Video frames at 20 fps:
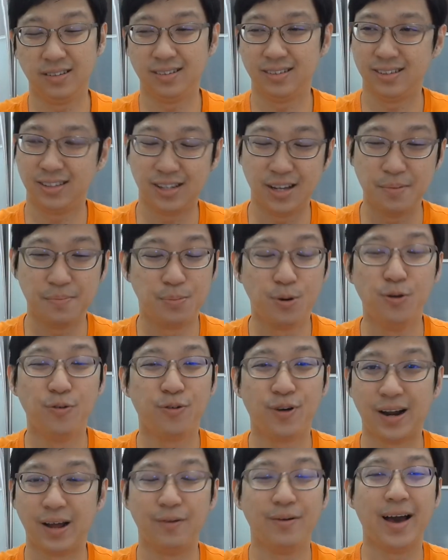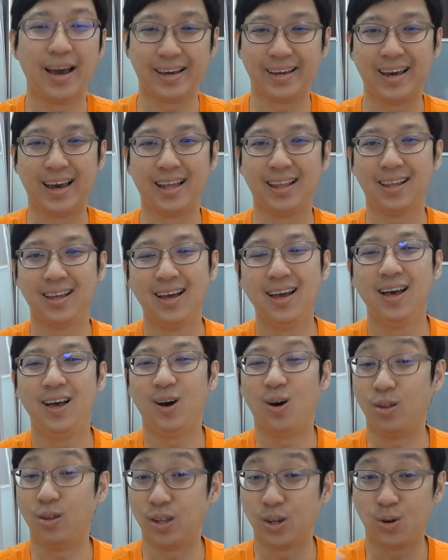improve whatever I can
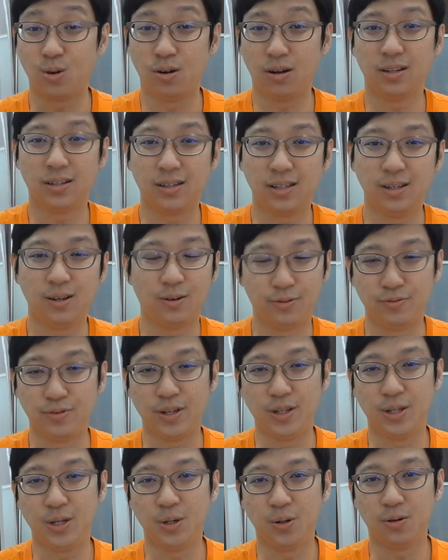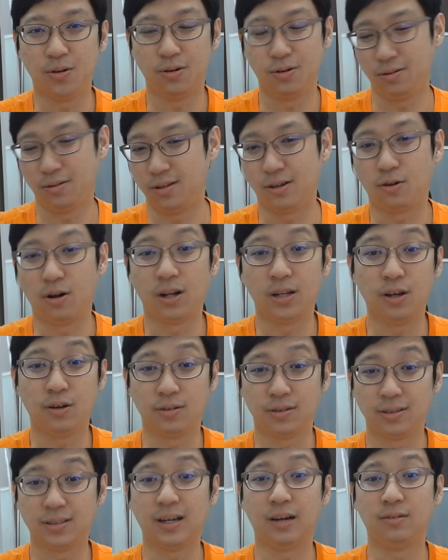on the quality of video, on the quality of
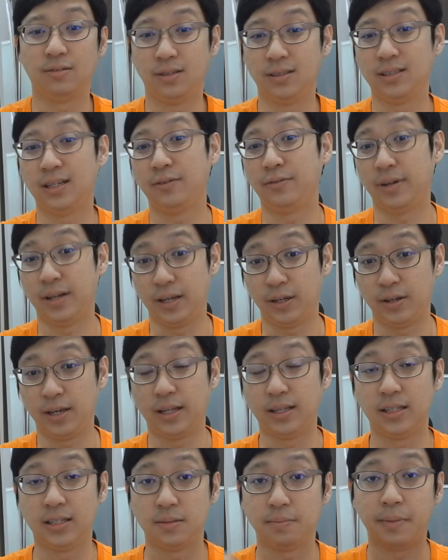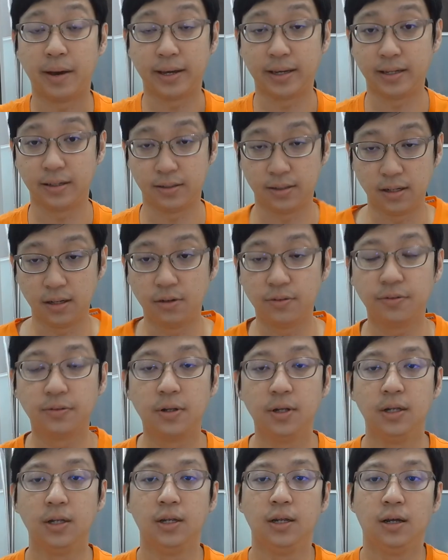sound, just like when I get this mic
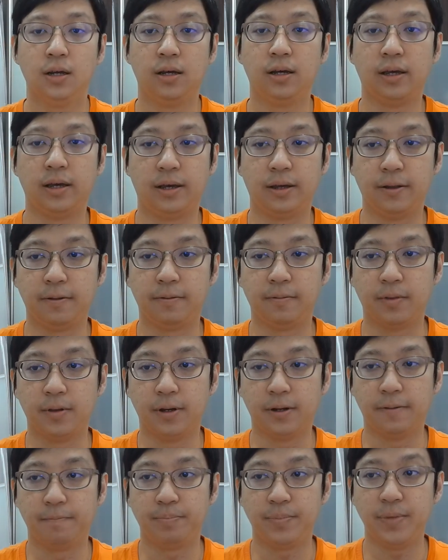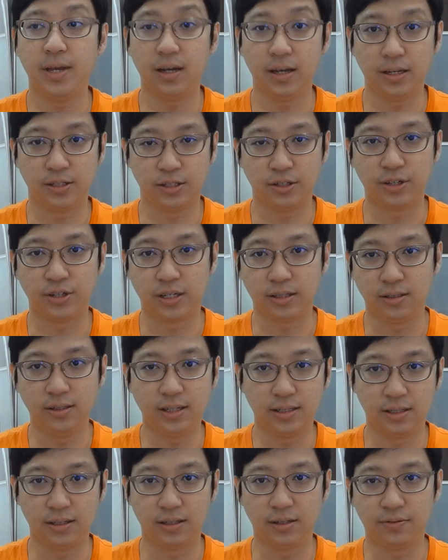itself. And yeah, as you can see,
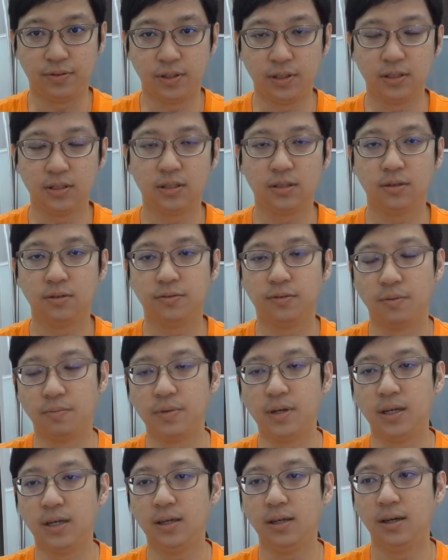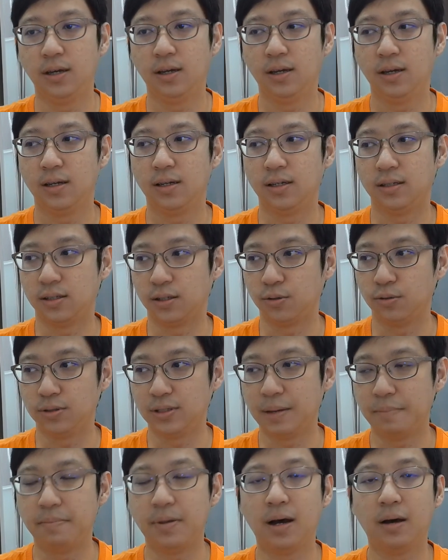there's a difference. So for me, it's a good
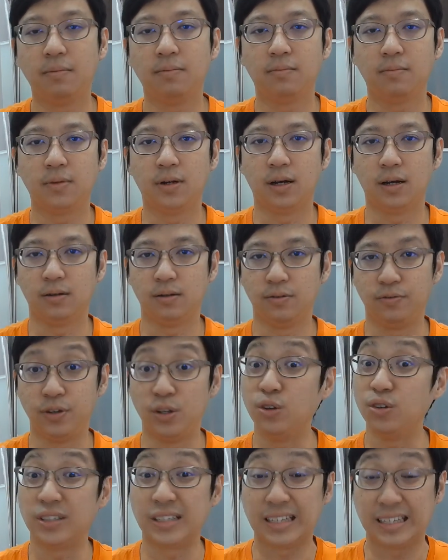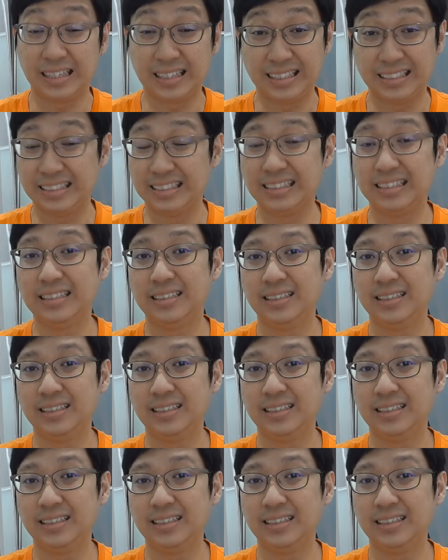step up. The video is clear,